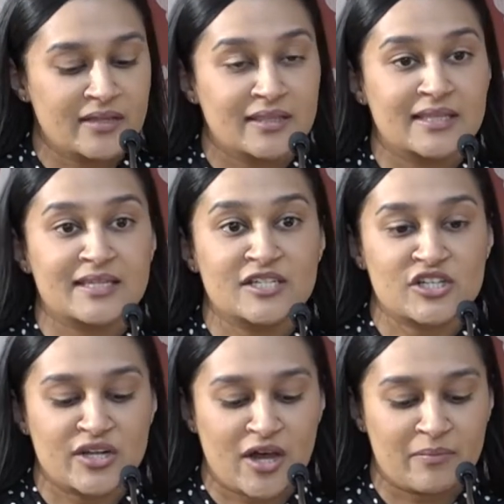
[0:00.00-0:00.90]
the
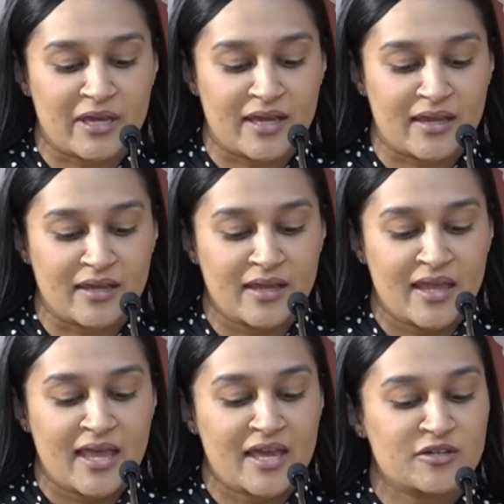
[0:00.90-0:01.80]
Anishinaabe,
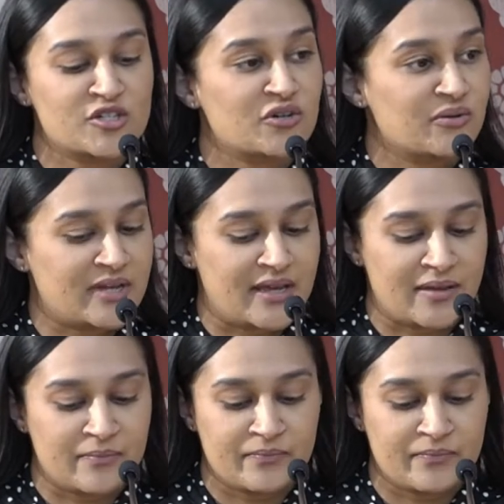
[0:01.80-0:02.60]
Haudenosaunee,